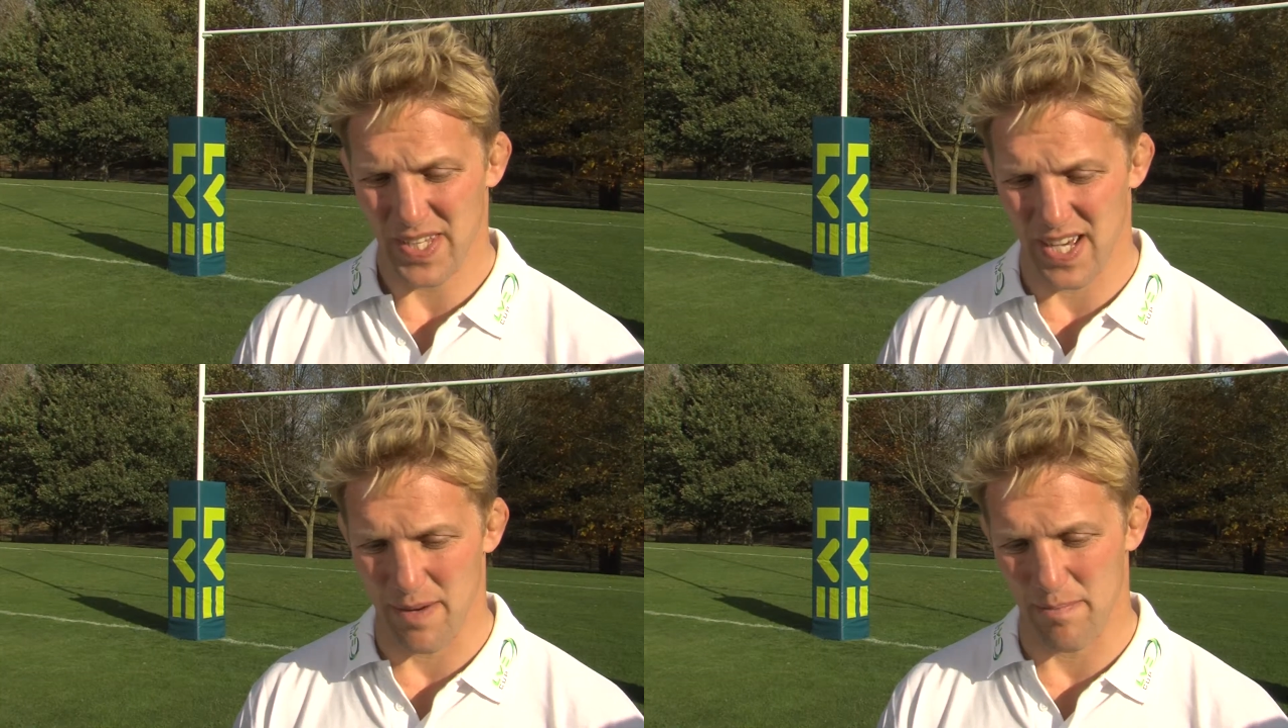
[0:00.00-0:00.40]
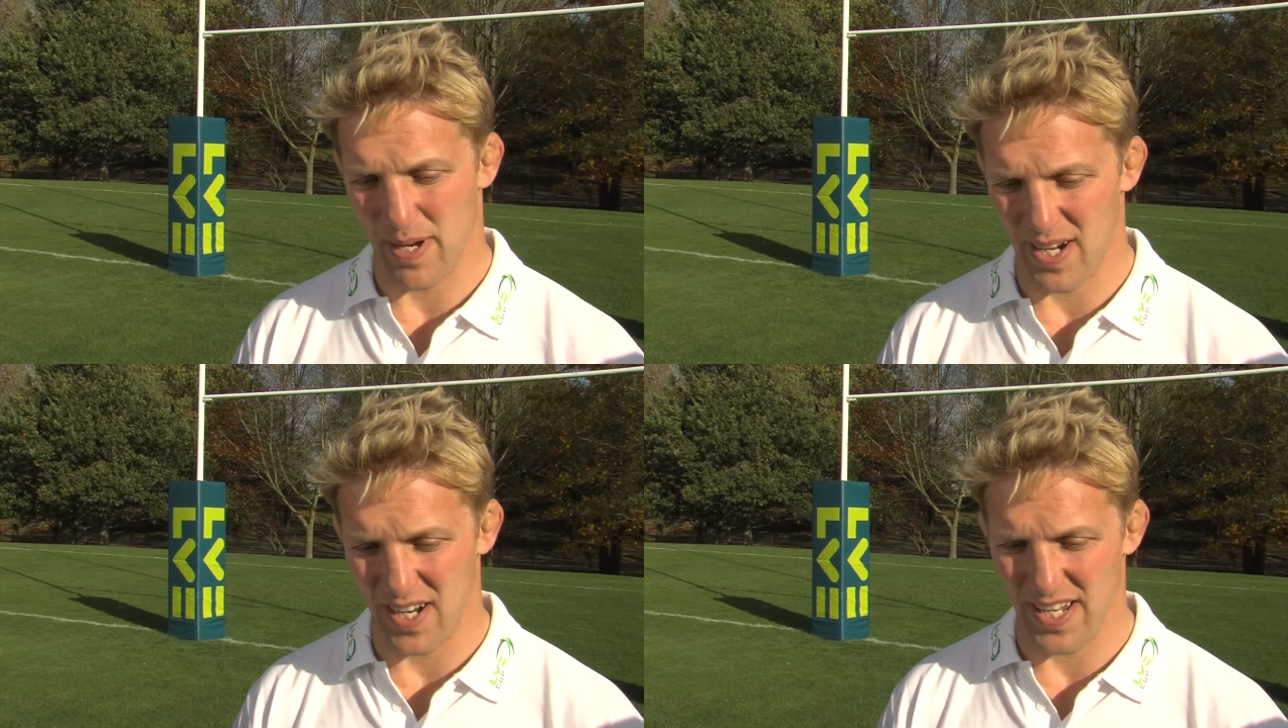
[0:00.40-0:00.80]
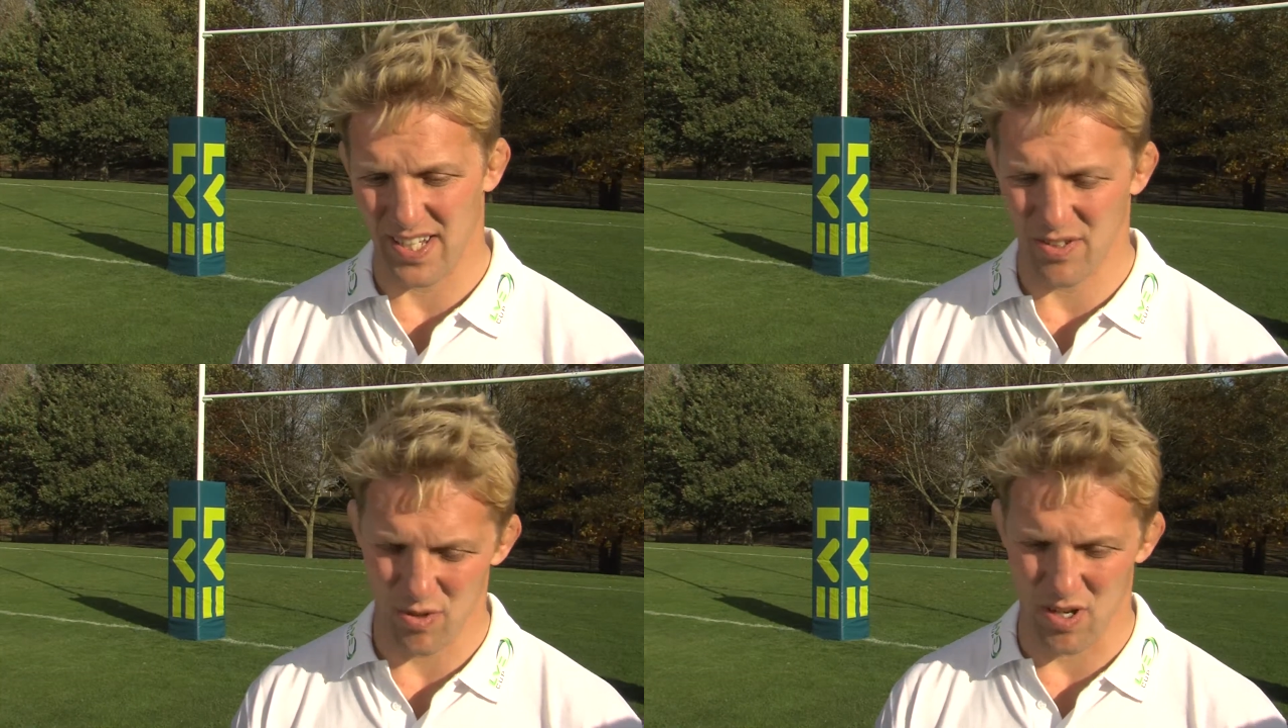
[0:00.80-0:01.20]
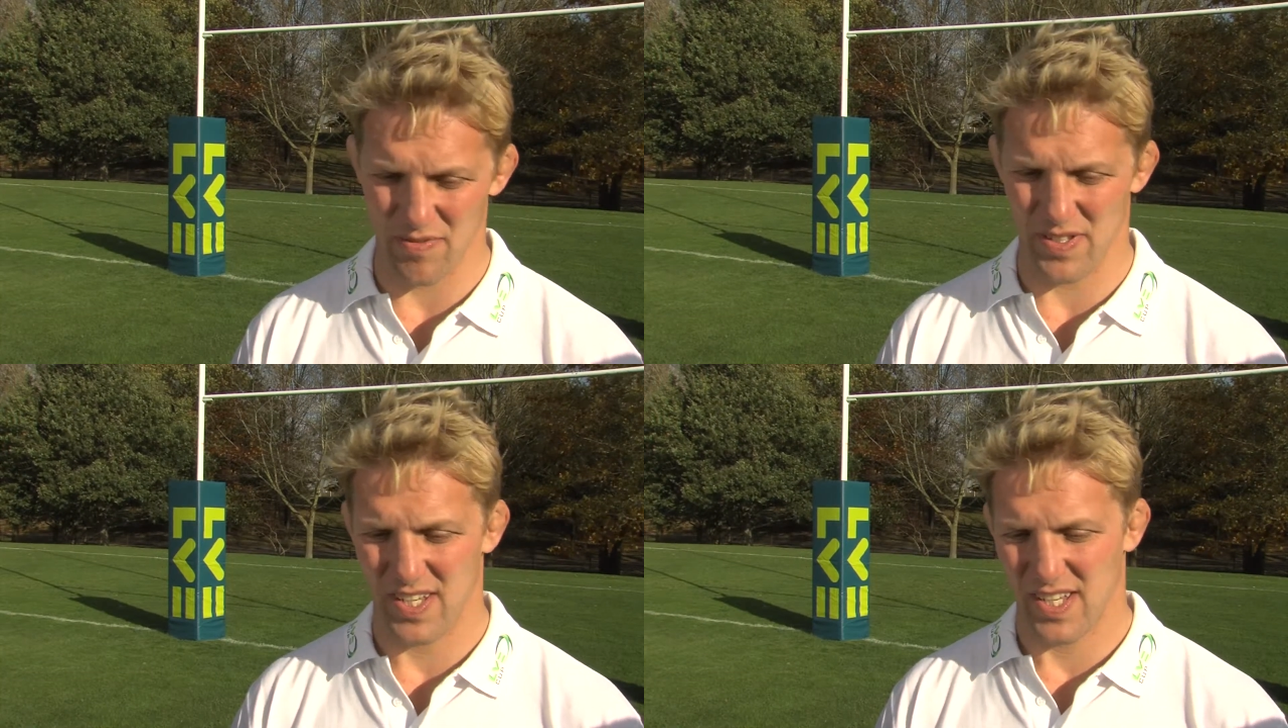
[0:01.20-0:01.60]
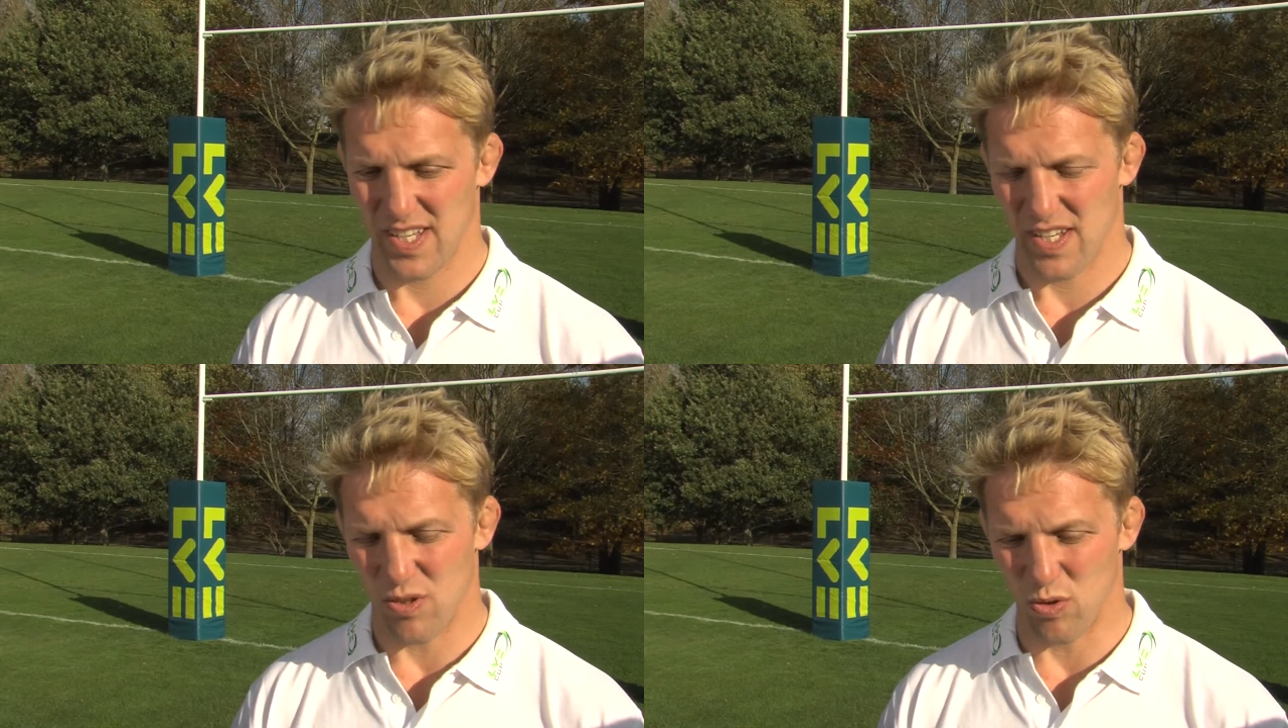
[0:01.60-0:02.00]
um, Parling, Croft,
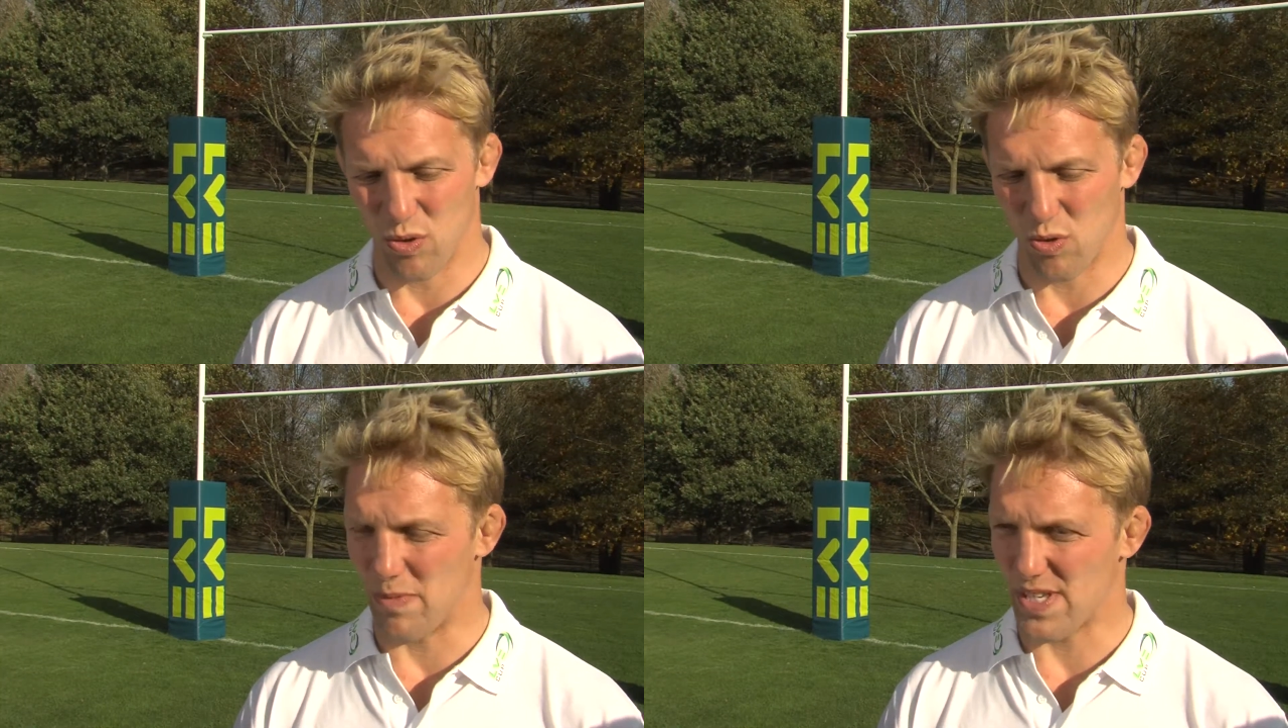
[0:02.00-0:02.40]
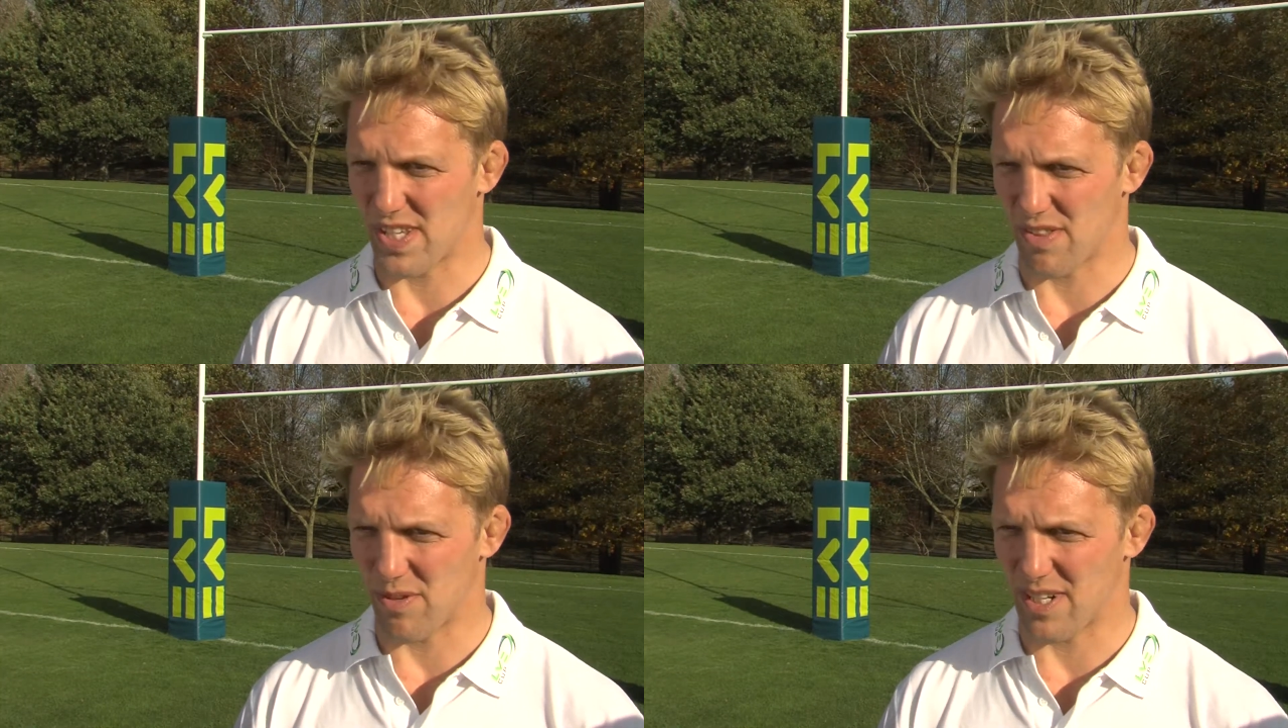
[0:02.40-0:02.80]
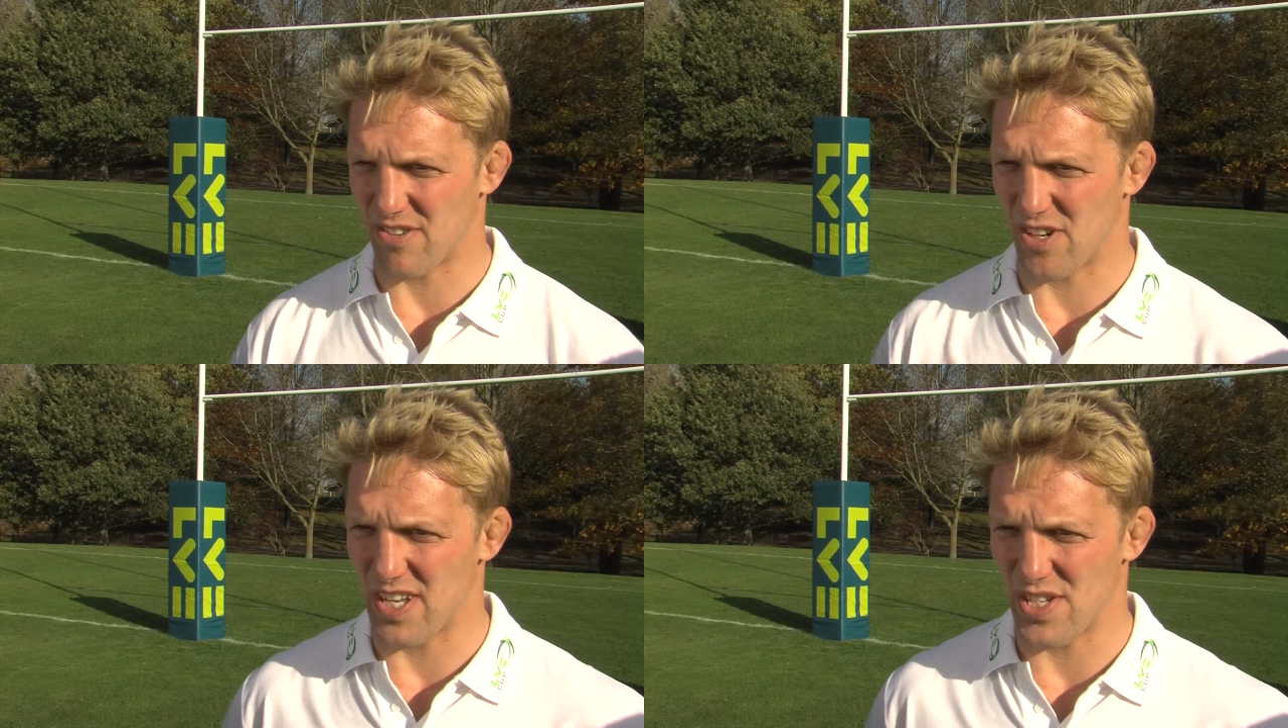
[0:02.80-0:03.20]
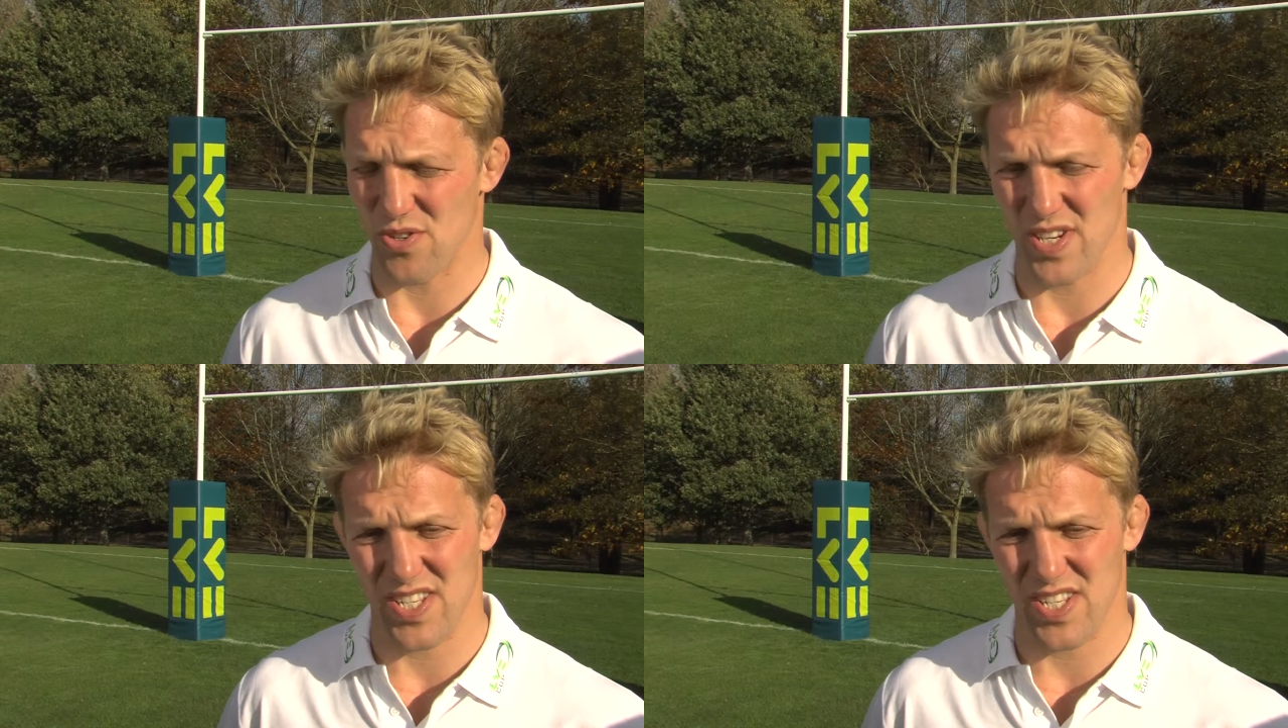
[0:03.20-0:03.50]
all, all missing through injury,